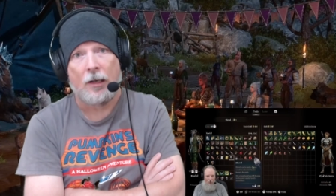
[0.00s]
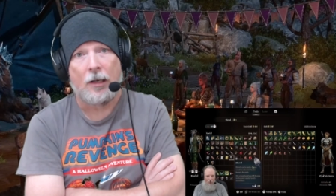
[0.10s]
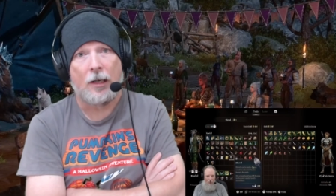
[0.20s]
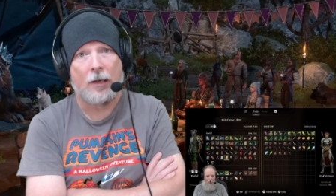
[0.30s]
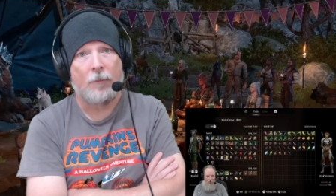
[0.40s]

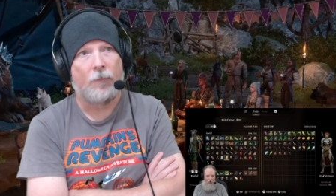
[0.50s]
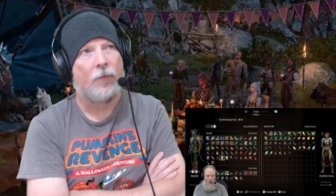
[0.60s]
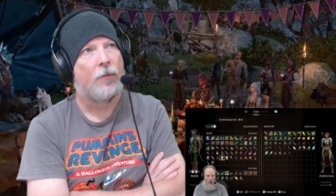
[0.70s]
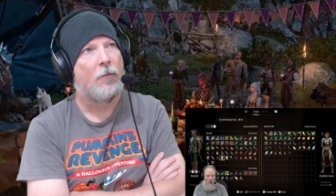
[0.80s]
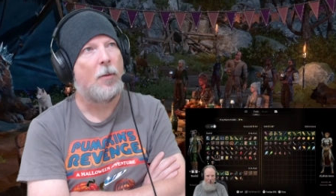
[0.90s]
um,
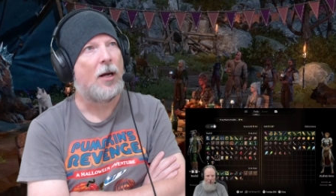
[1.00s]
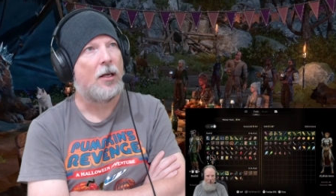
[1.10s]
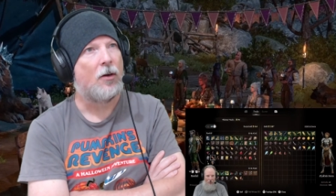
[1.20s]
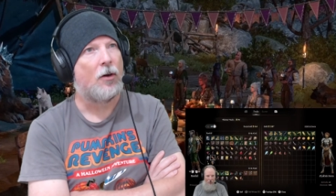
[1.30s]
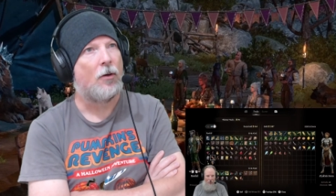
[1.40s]
maybe not a
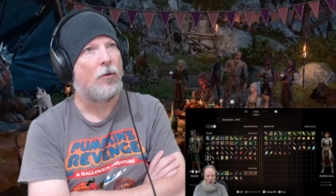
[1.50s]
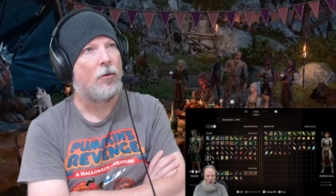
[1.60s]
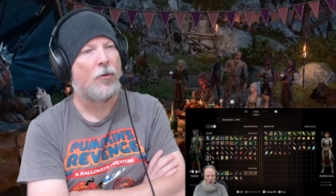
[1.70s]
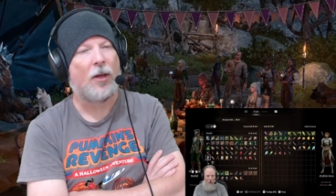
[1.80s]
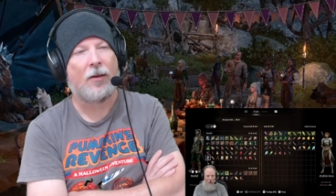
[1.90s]
year ago. It
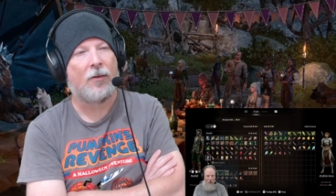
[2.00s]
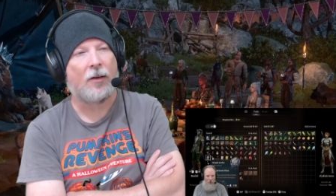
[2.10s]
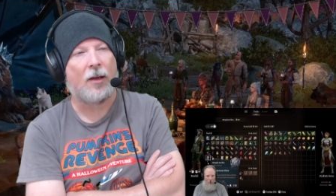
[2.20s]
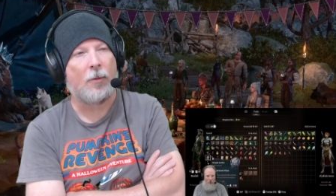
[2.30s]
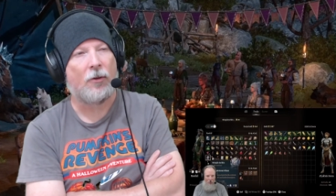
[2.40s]
was like
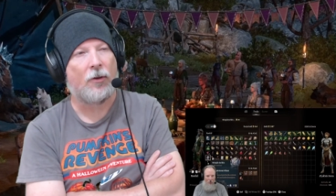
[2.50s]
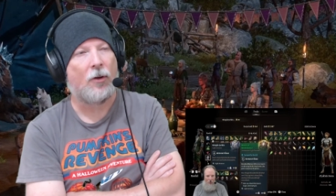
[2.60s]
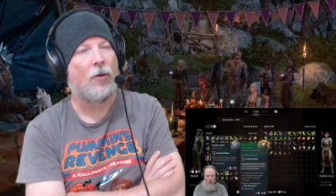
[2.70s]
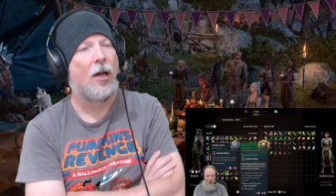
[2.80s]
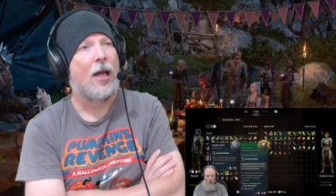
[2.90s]
six, eight months
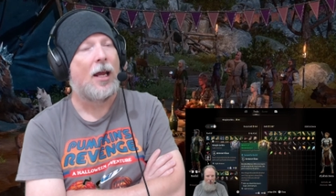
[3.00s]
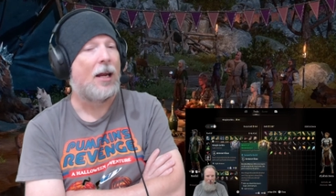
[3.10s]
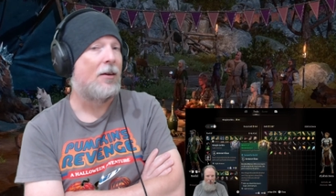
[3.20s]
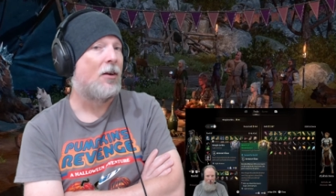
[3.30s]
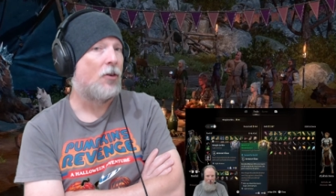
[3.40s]
ago, and
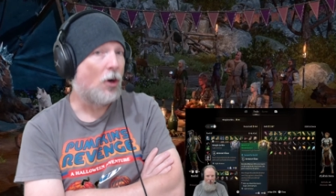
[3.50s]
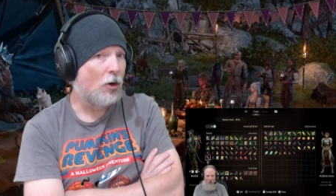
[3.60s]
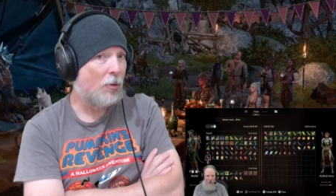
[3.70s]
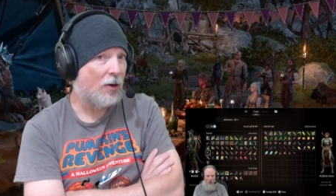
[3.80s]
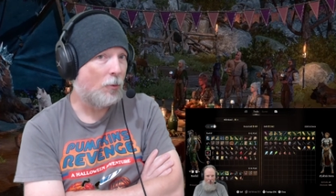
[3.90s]
I did a
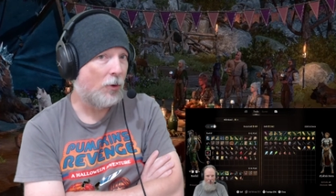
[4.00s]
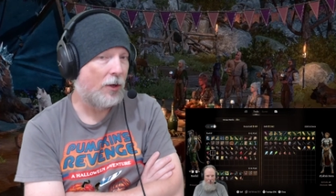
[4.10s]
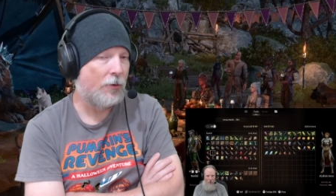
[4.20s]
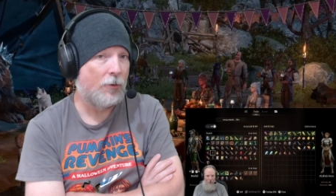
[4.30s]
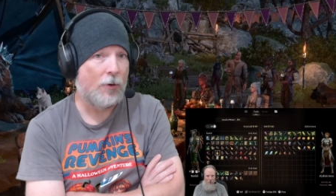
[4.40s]
turn-based
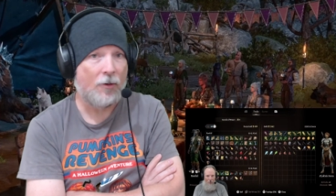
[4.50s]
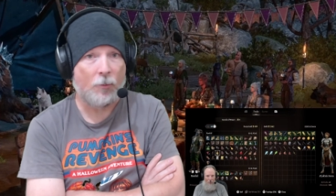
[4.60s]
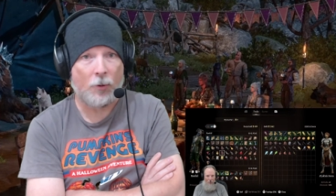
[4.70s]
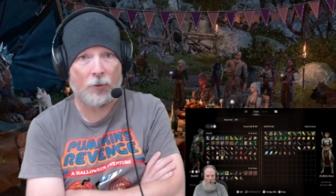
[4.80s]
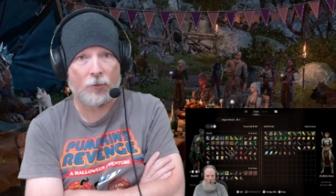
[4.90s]
playthrough as
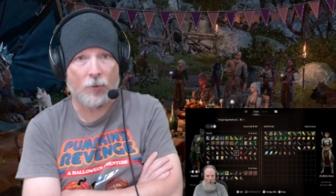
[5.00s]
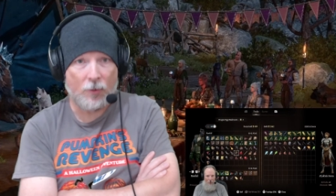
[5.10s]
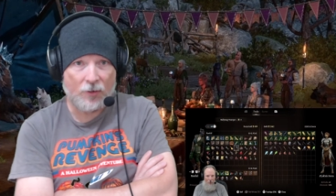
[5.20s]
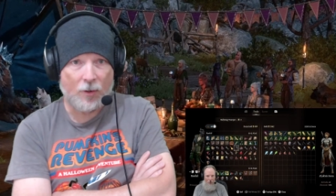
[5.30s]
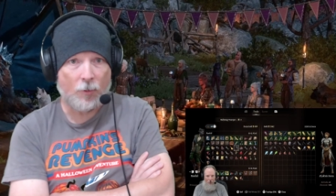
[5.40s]
opposed to a
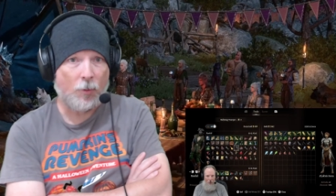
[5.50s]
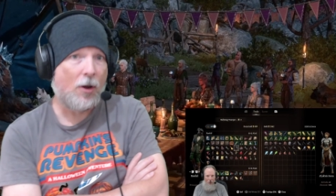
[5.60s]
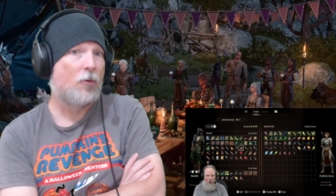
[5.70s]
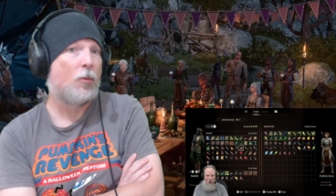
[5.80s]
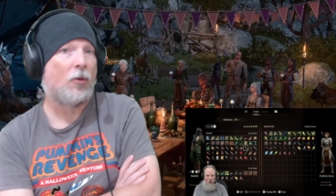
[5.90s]
real-time with
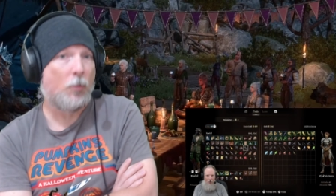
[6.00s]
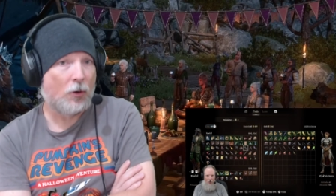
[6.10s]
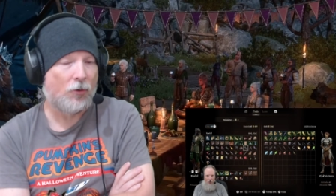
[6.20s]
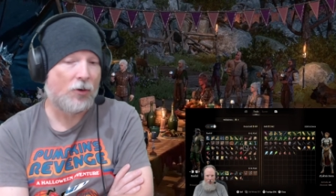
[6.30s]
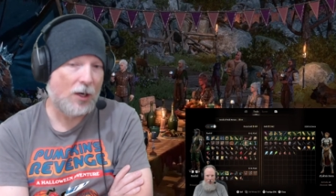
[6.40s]
pause, because
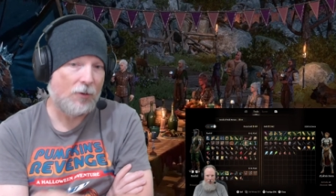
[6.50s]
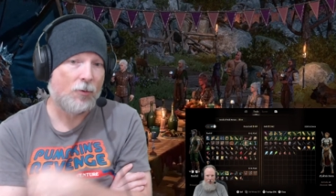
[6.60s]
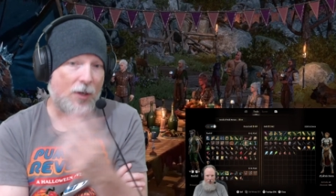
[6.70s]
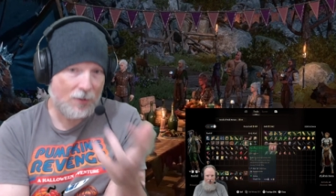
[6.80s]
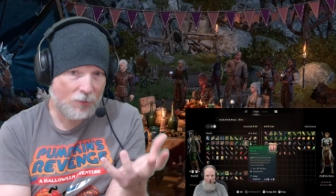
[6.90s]
Baldur's Gate
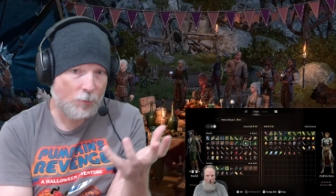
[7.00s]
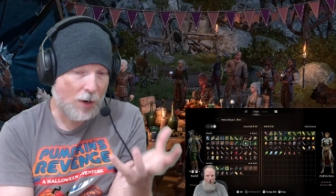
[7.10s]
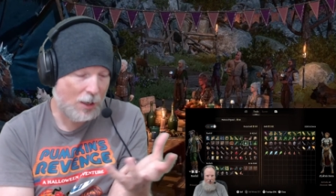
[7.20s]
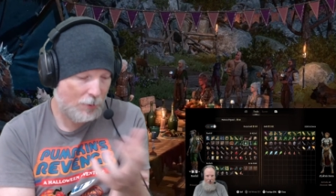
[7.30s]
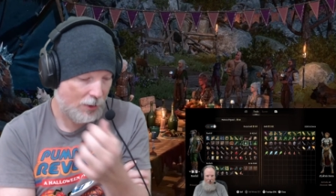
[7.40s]
three
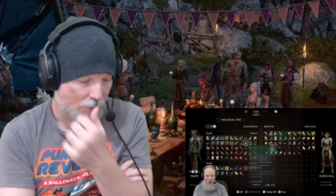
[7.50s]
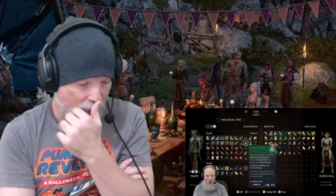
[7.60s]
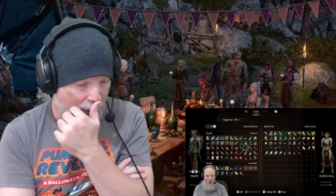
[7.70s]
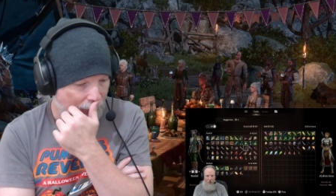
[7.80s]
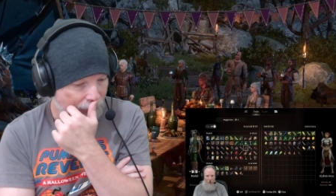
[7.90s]
inspired me to do
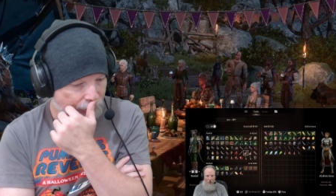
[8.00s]
that.